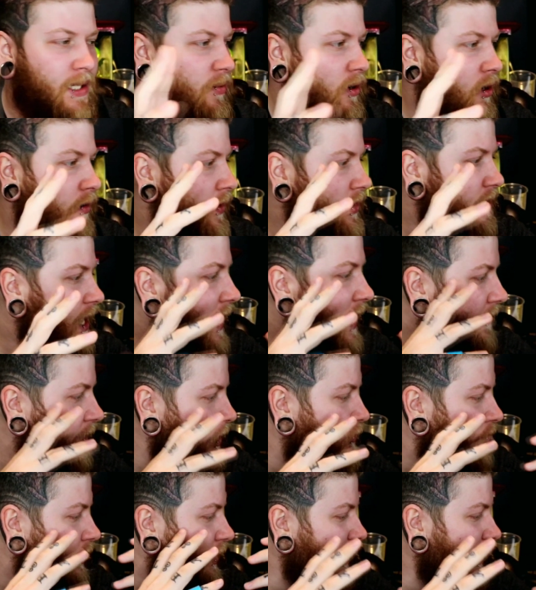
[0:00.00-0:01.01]
morph is I find
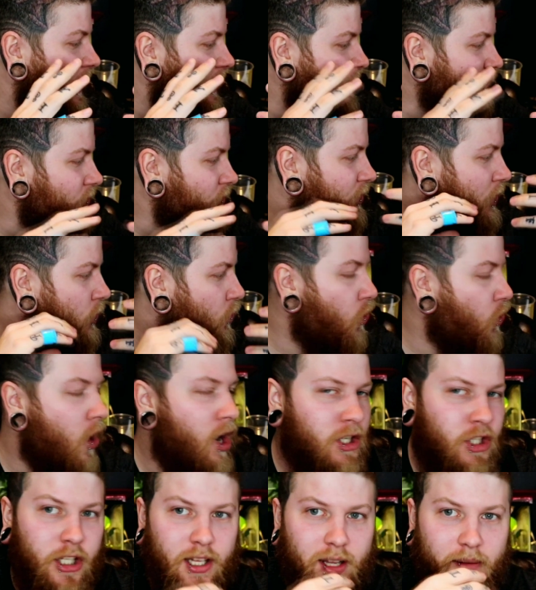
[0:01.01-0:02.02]
it really interesting
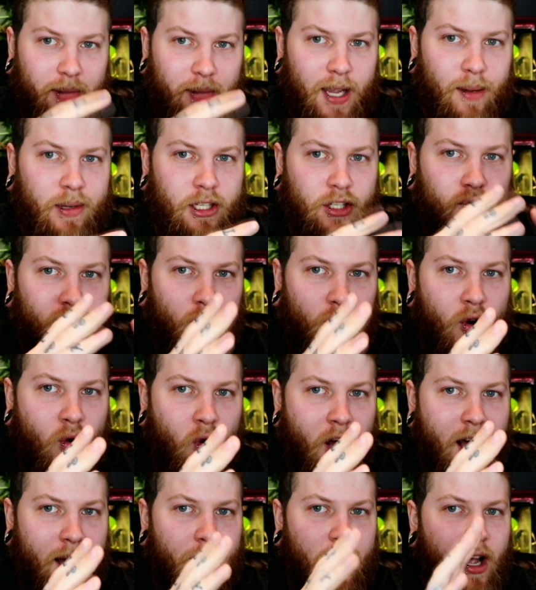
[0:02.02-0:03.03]
watching the babies grow
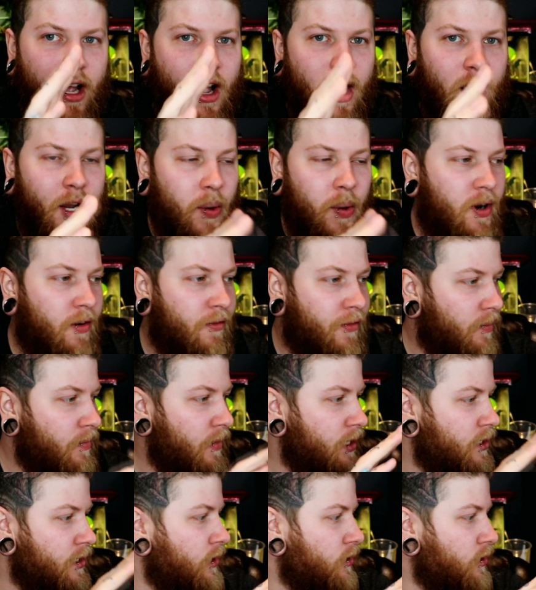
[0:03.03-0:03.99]
up. Going from this